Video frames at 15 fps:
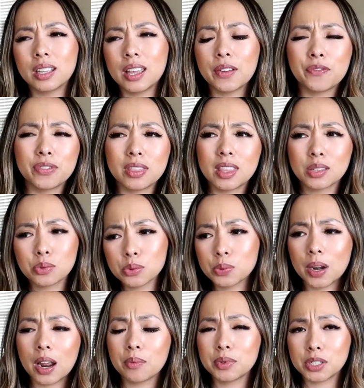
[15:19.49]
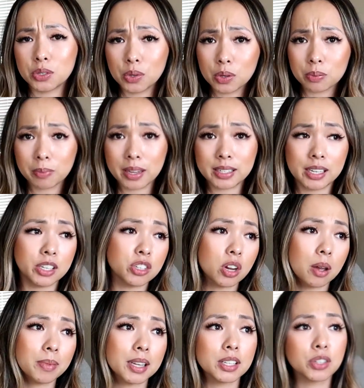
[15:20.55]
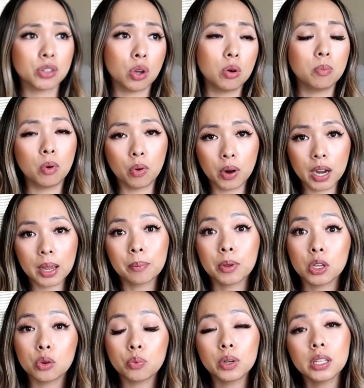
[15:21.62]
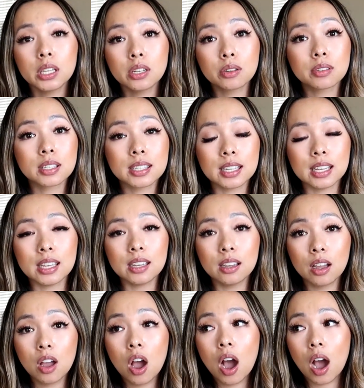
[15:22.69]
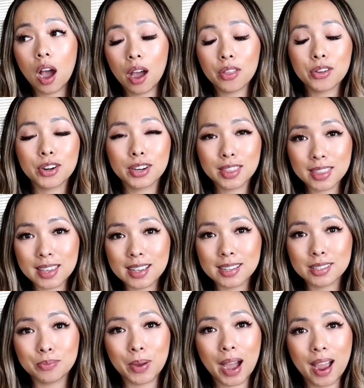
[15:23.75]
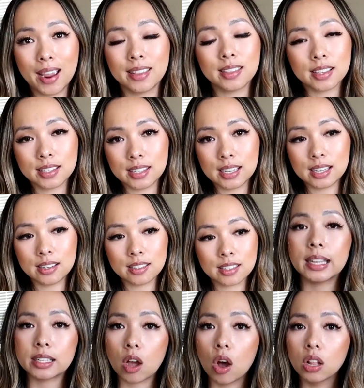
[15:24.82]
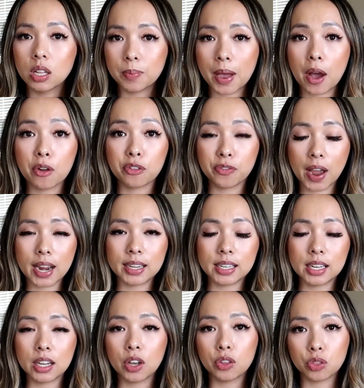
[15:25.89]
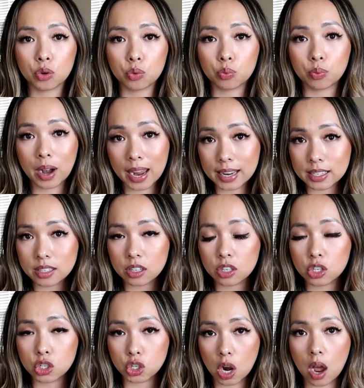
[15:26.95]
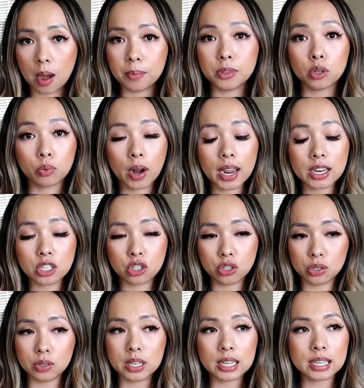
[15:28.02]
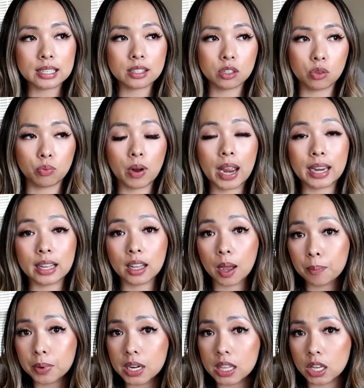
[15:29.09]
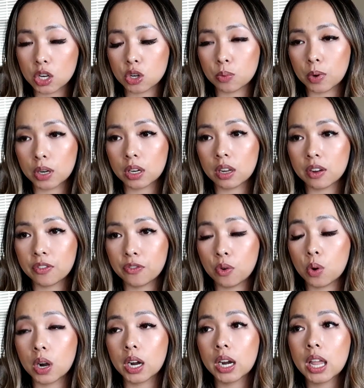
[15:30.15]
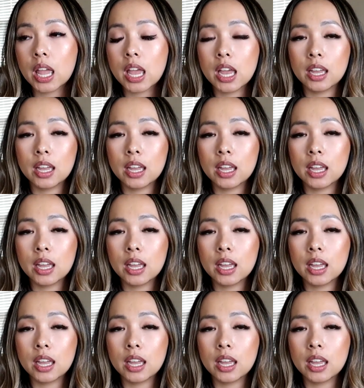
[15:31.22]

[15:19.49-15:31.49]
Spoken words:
if this was what I was doing with my day job, that's so boring. But you really don't see other things behind the scenes. It's all about finding the right job, the right duties, the right company that you're working for.